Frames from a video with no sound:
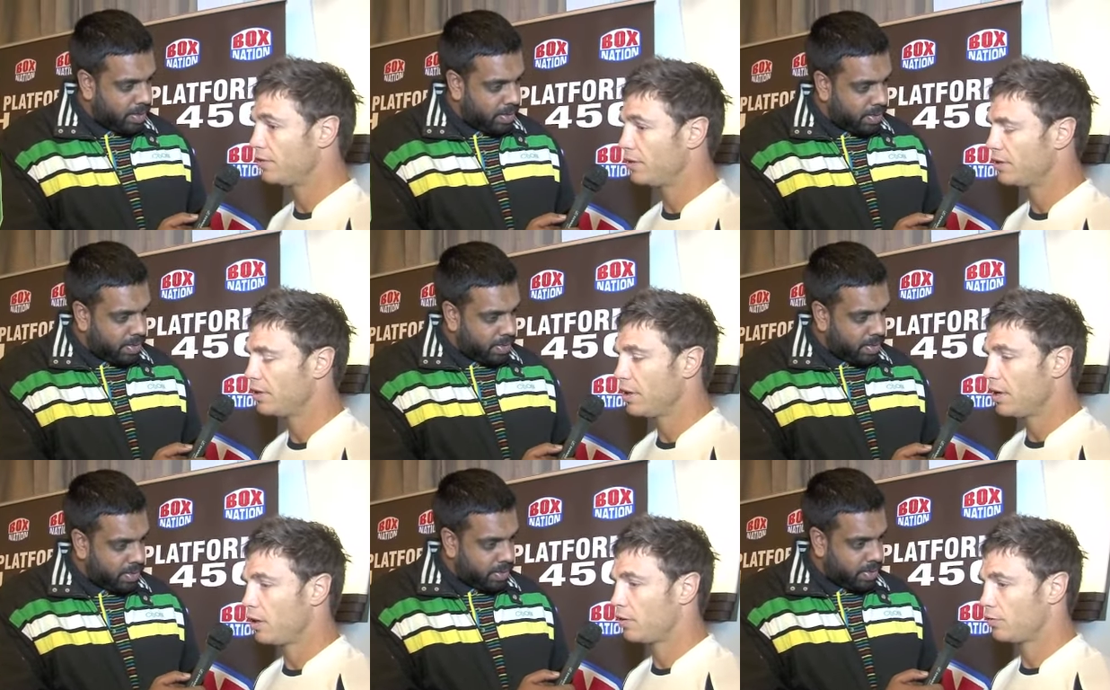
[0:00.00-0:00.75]
Speaker 1: And,
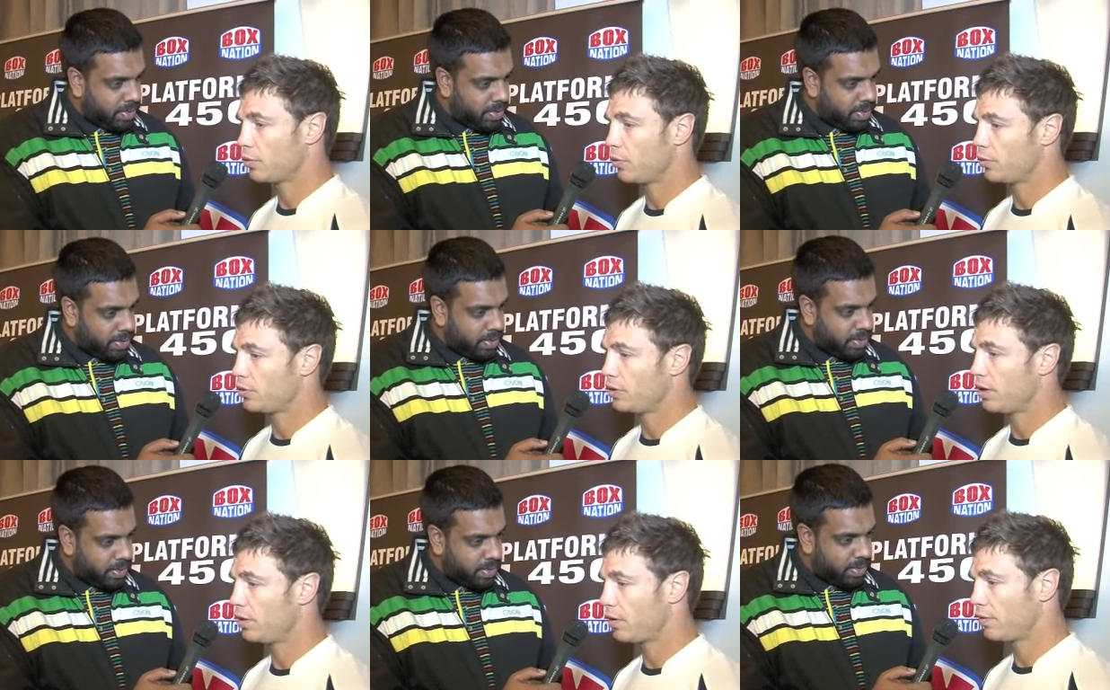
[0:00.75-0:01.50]
and of course, you
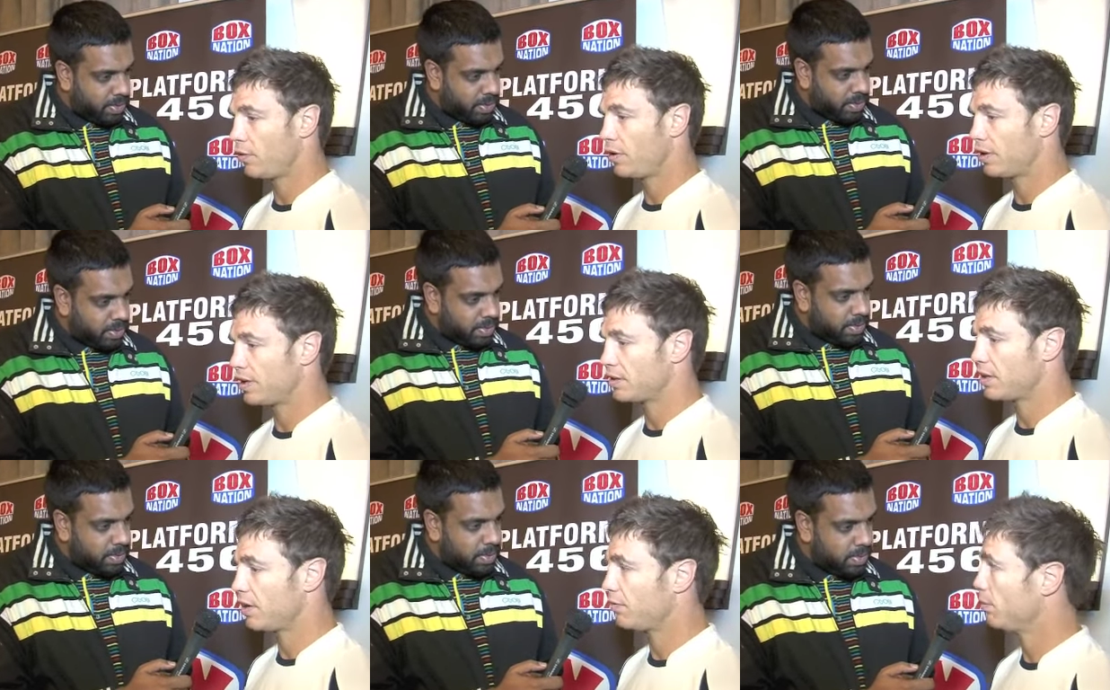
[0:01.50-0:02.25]
know, like fighting
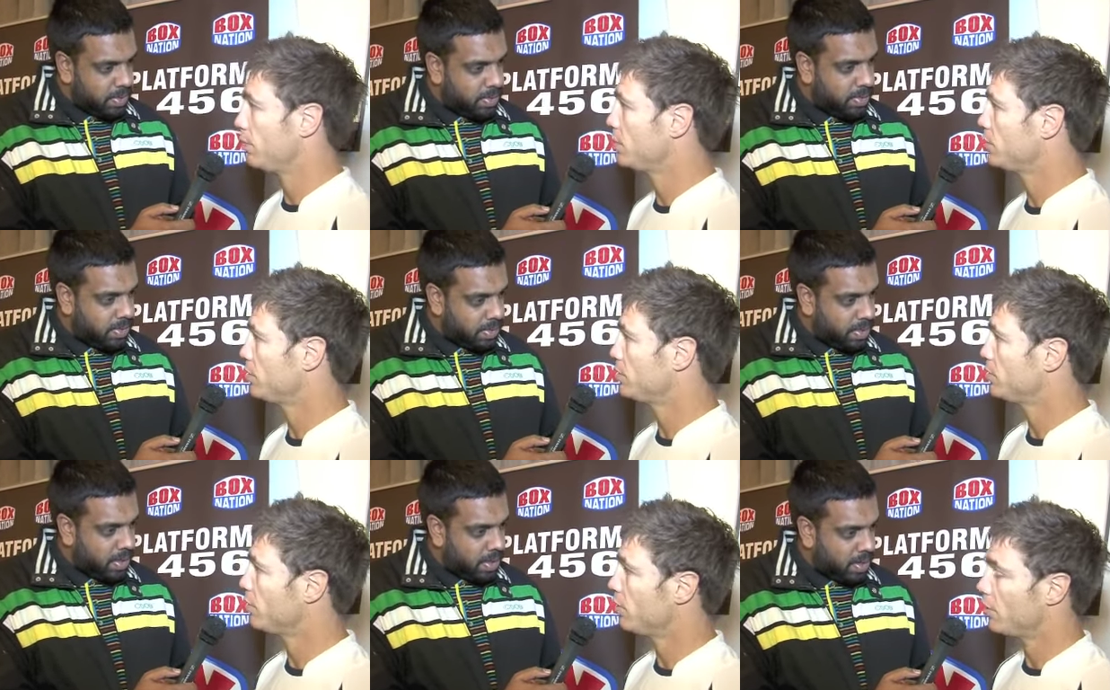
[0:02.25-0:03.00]
against Kevin Mitchell,
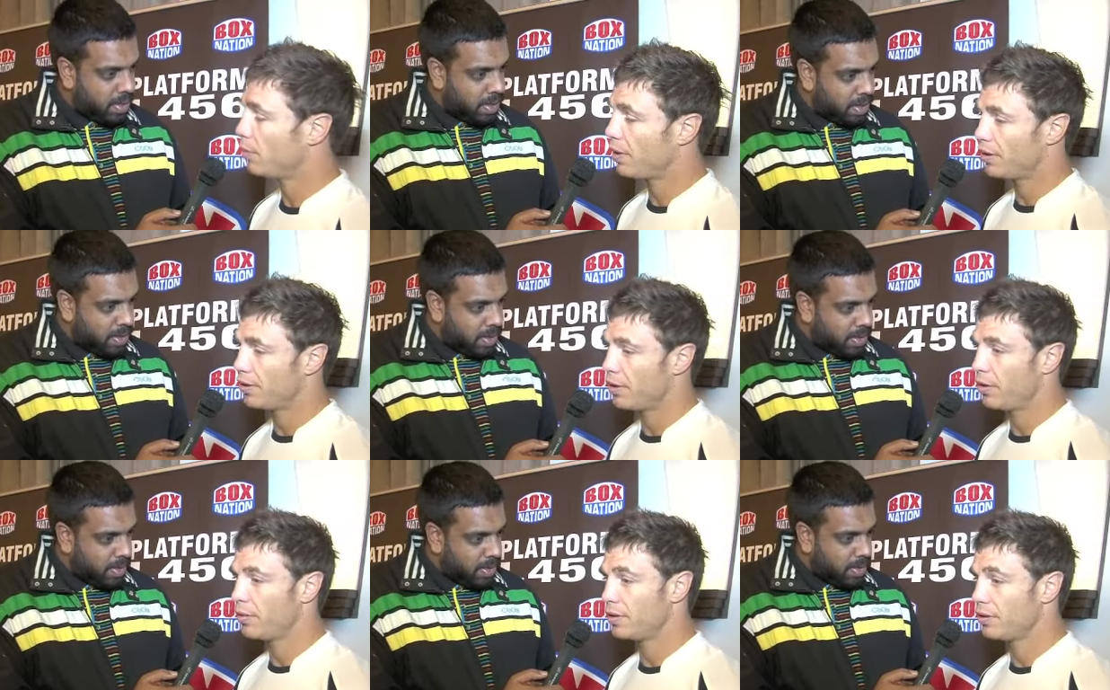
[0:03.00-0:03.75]
he's 31 and
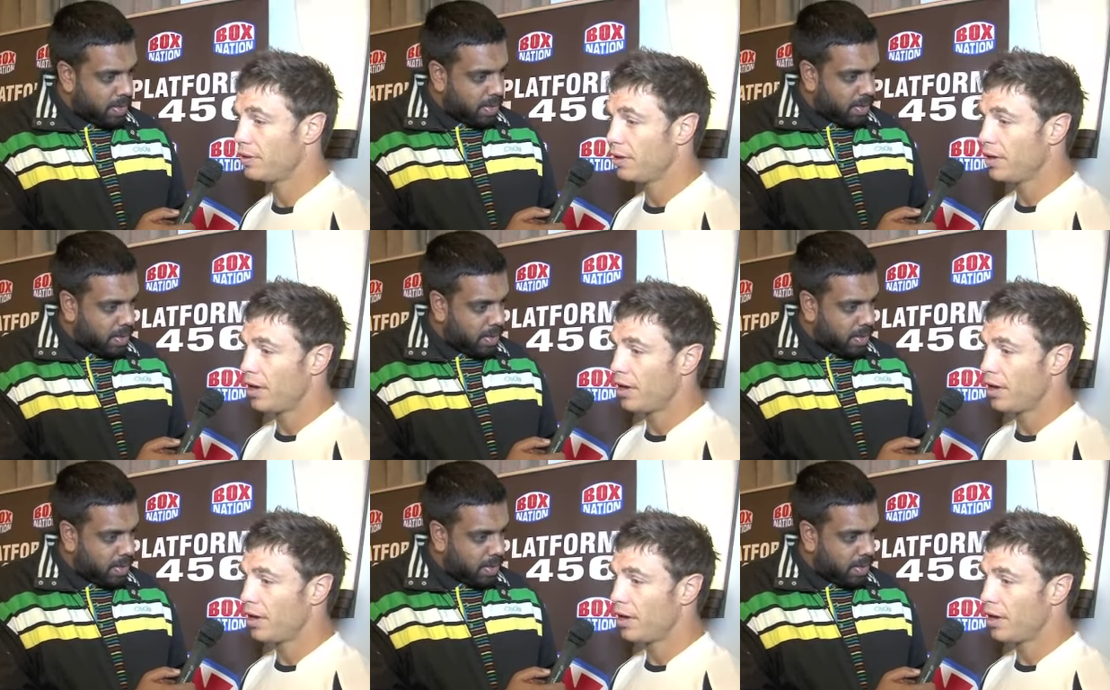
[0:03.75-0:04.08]
0 and,